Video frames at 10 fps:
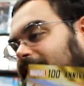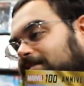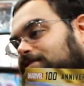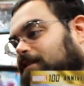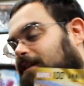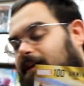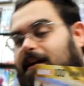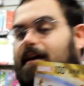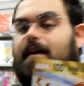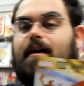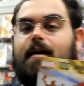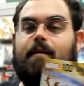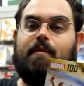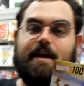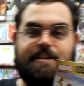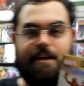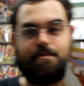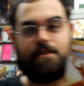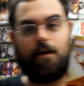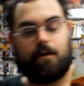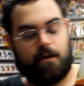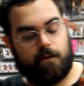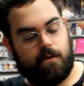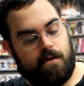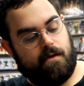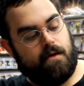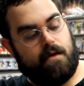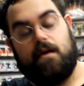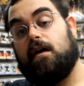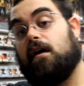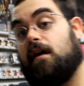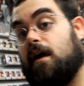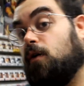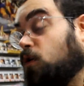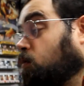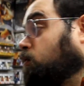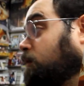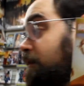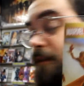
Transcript: illustrated by James Stokoe, who,